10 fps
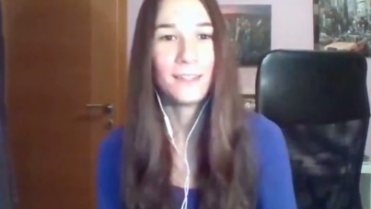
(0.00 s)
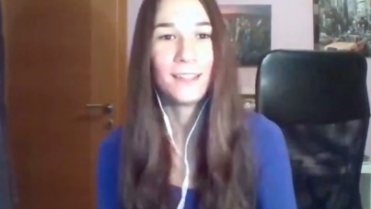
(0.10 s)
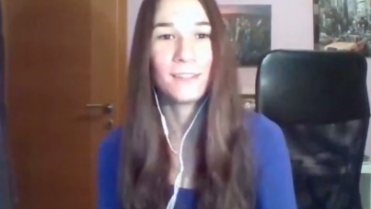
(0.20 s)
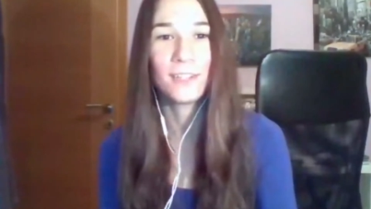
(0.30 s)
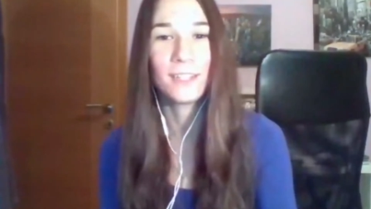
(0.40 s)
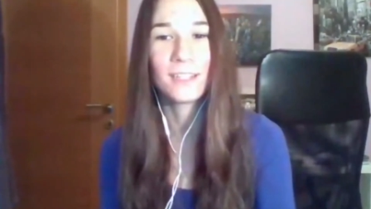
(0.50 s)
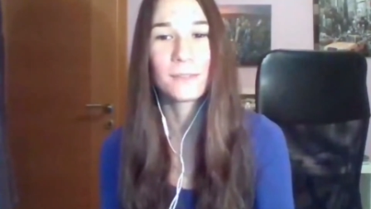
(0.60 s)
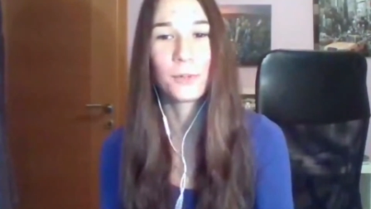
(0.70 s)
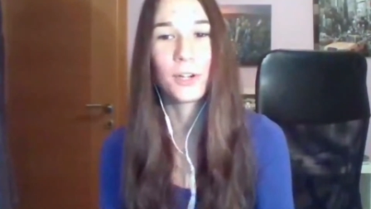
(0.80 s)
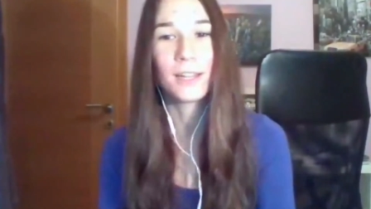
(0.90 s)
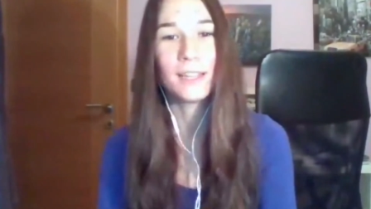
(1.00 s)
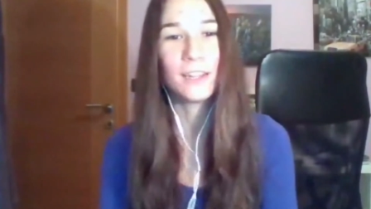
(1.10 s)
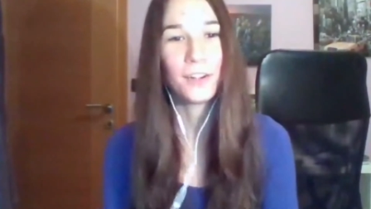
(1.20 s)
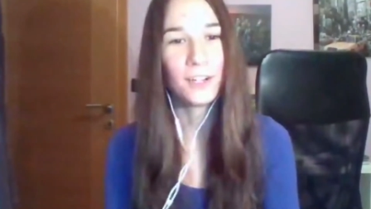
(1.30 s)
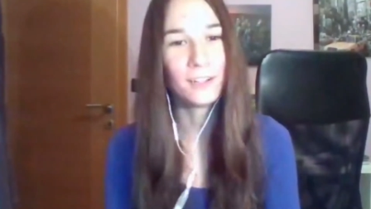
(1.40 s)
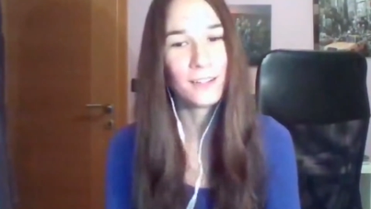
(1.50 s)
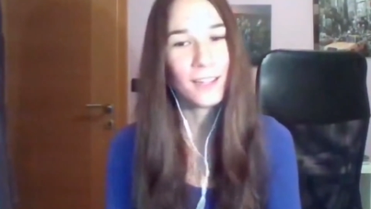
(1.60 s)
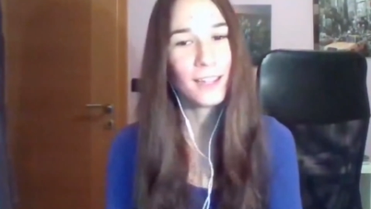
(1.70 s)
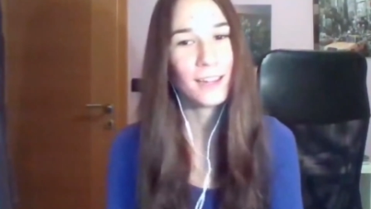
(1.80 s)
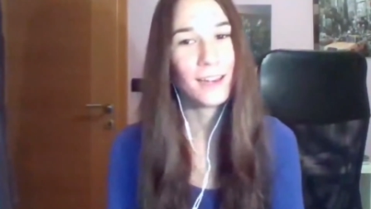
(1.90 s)
Everything is more clearer
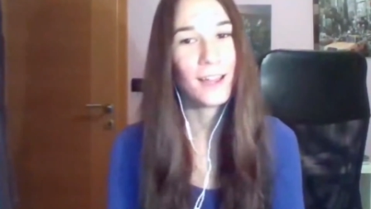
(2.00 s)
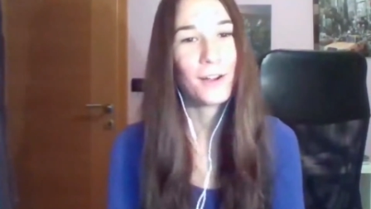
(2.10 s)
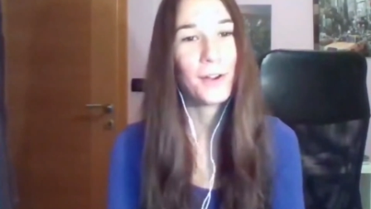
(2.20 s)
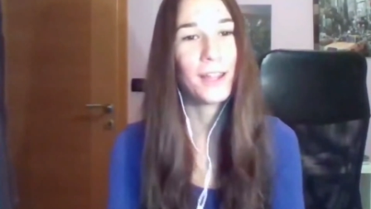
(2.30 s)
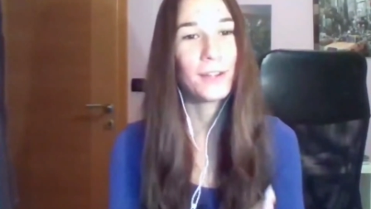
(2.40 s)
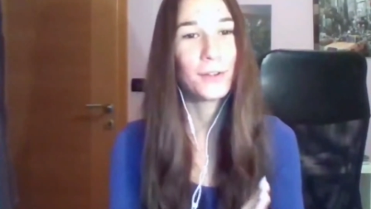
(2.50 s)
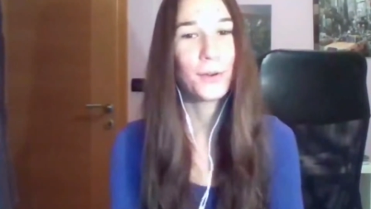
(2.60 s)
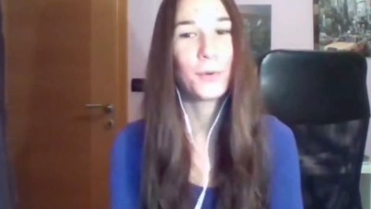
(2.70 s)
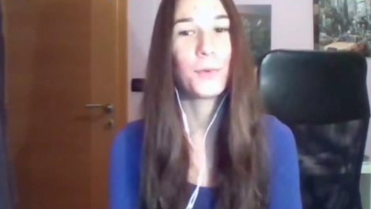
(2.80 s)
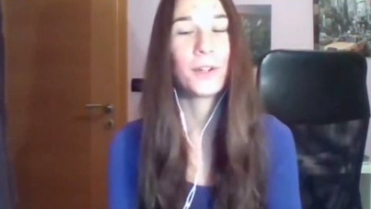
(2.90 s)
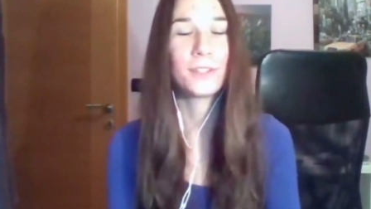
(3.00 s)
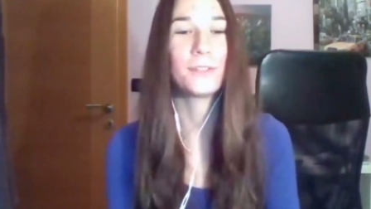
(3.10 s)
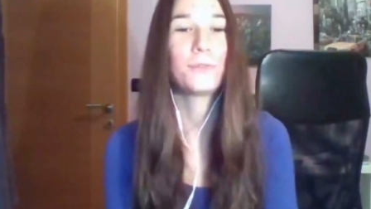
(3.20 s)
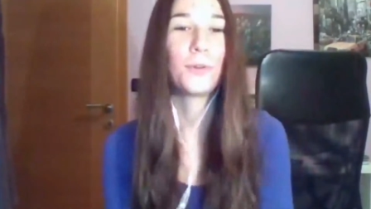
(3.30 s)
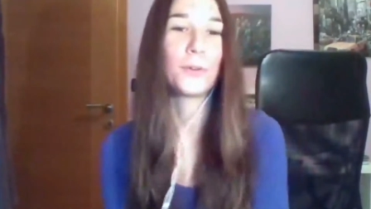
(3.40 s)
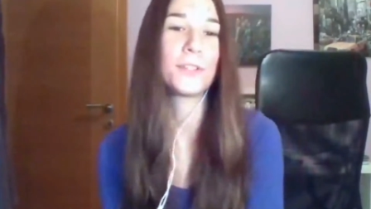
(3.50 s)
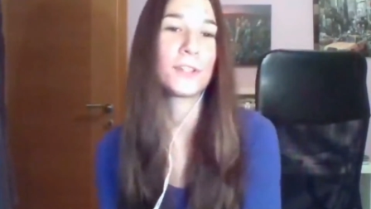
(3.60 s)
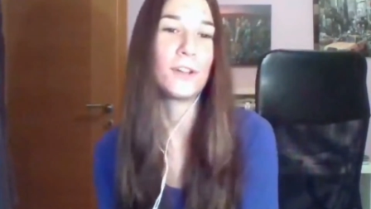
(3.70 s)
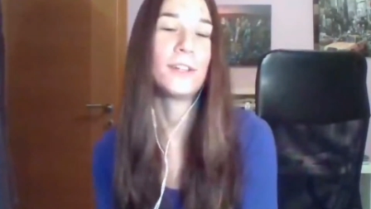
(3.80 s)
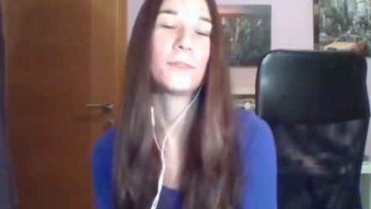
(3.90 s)
and now I know what to focus
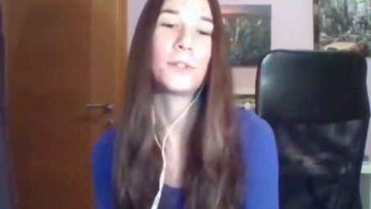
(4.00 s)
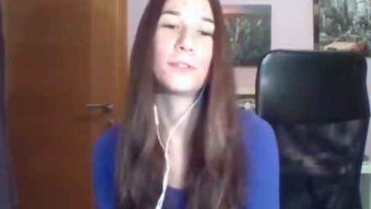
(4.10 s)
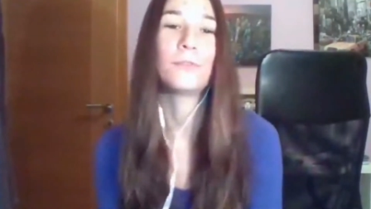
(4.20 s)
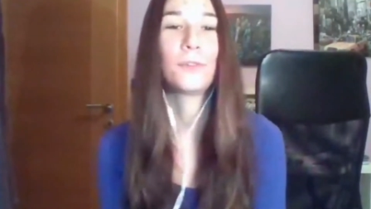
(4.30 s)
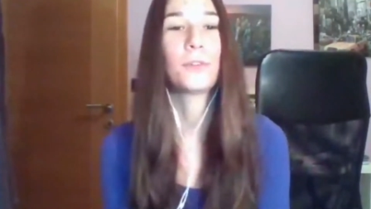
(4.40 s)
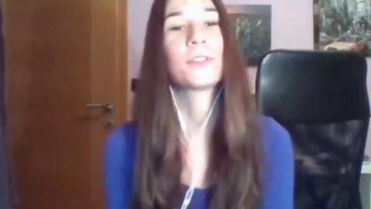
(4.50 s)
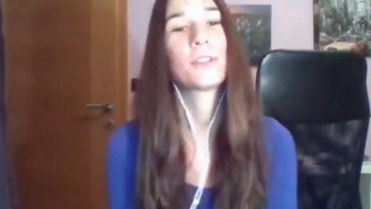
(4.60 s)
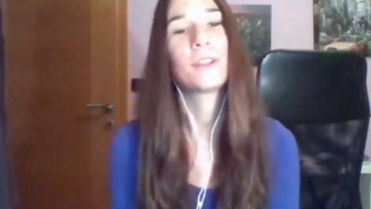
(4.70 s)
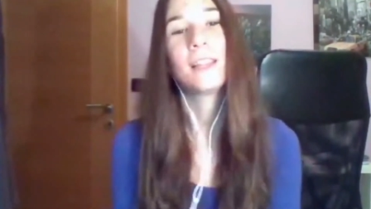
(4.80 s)
on and what to focus on